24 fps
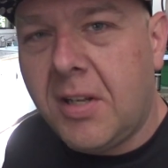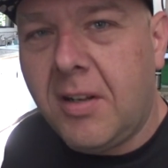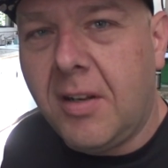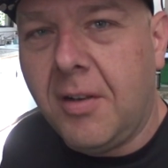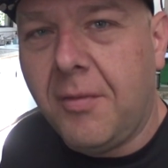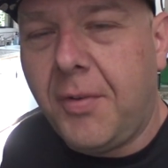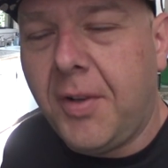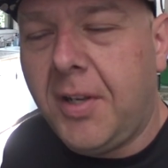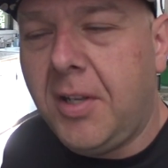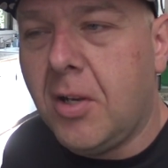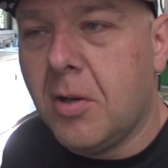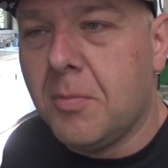in a
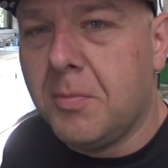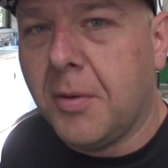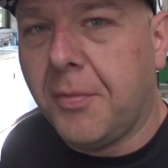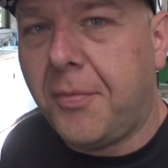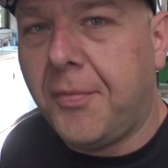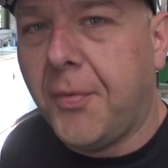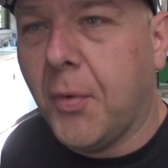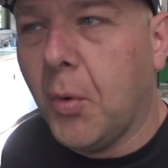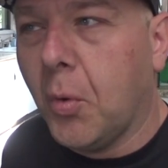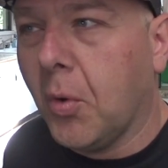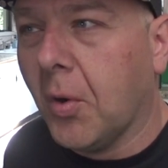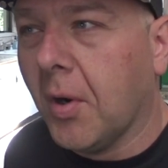video
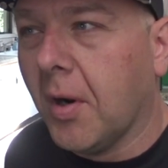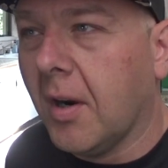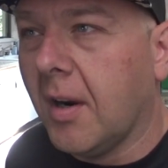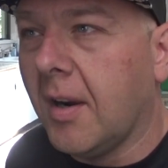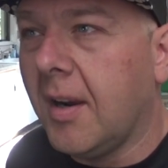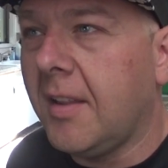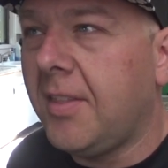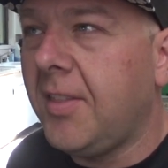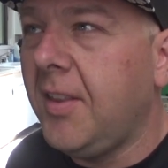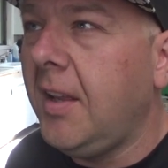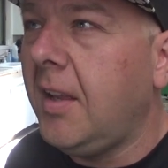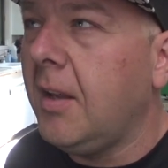
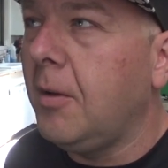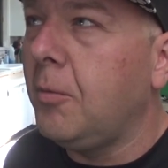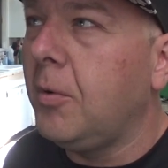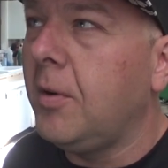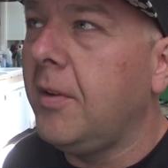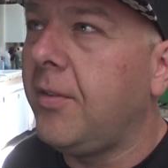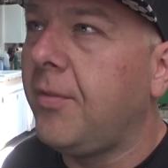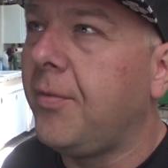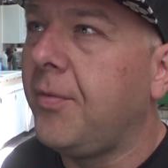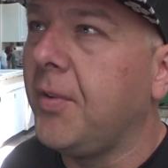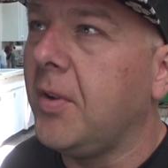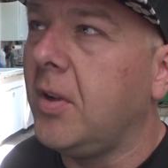before. I think it
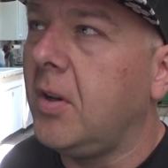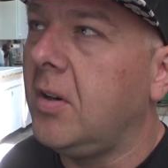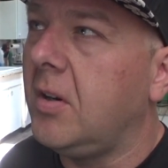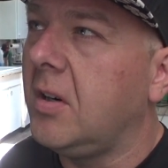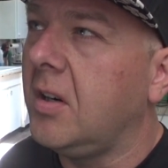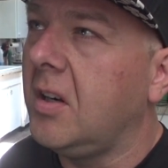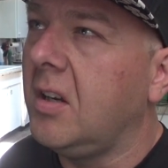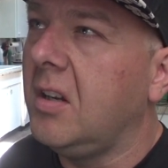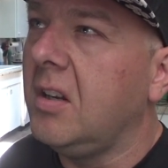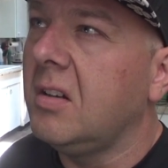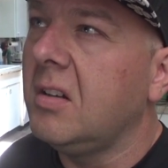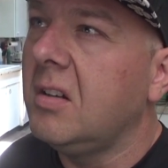was
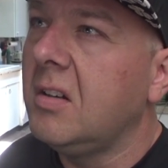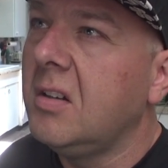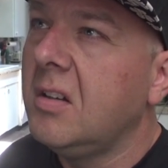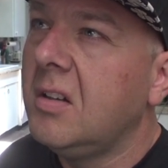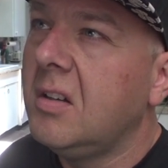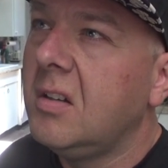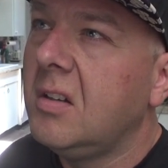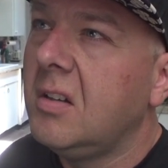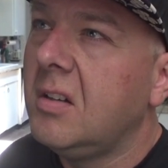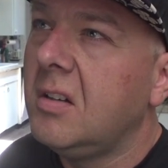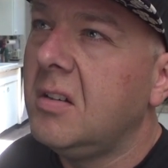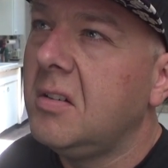vlog
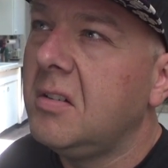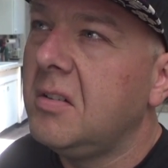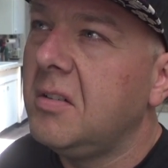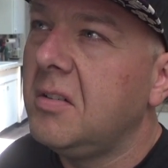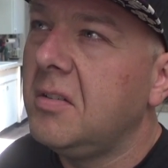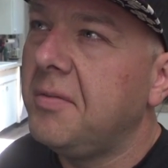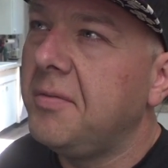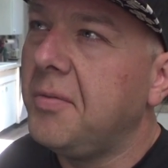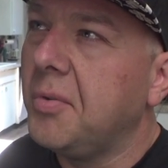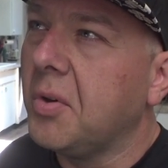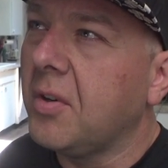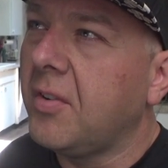
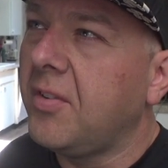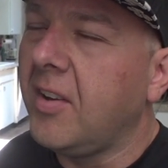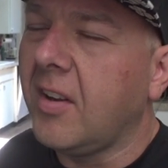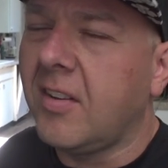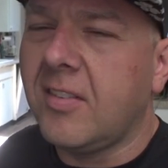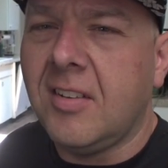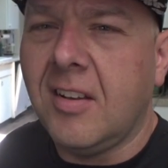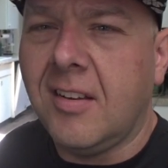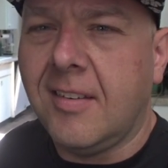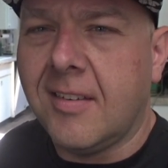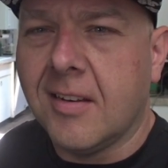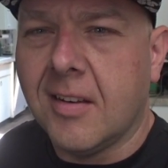
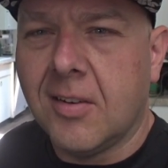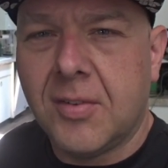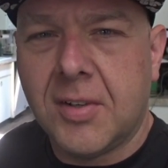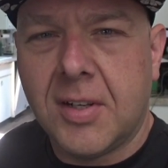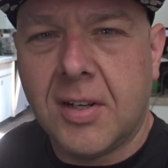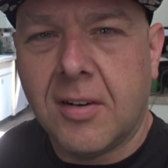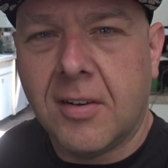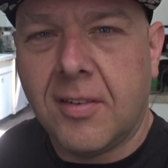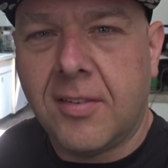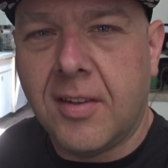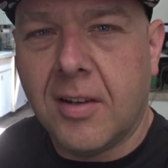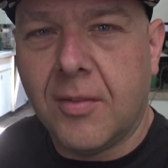467
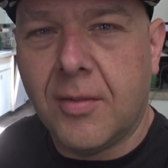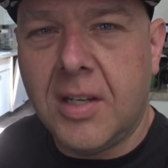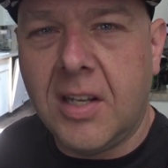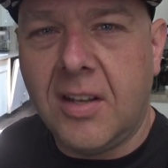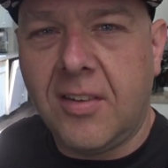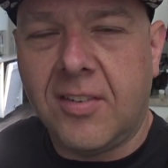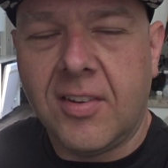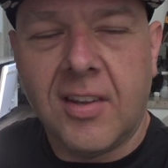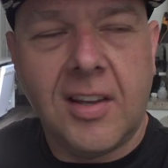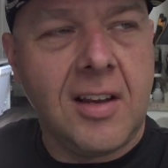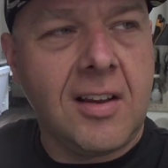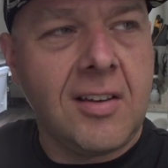or
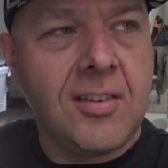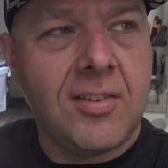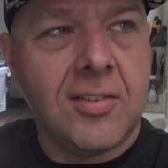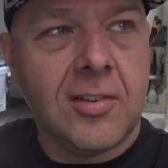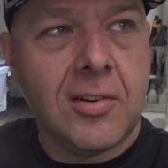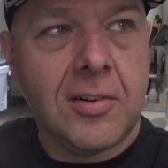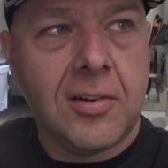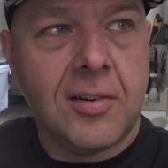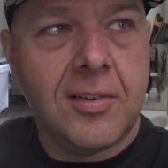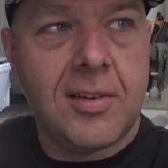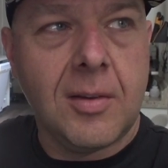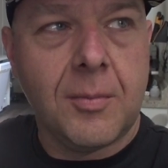76
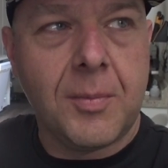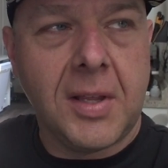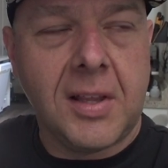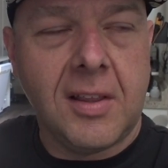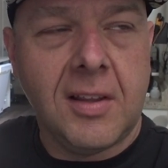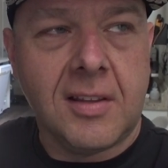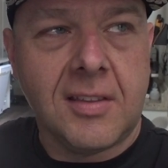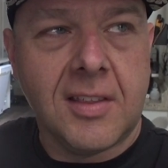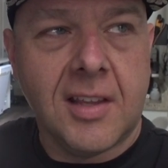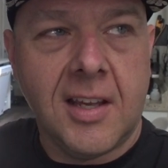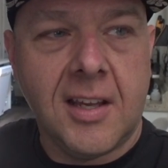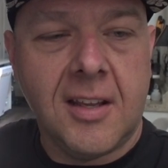or something
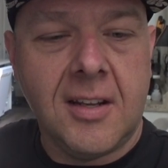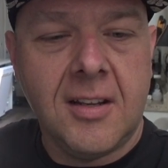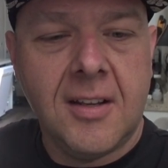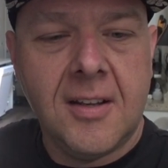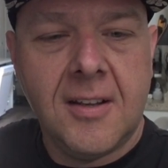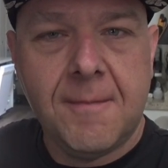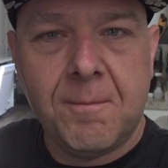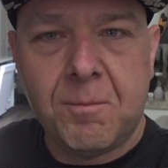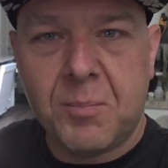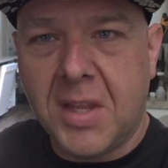like that.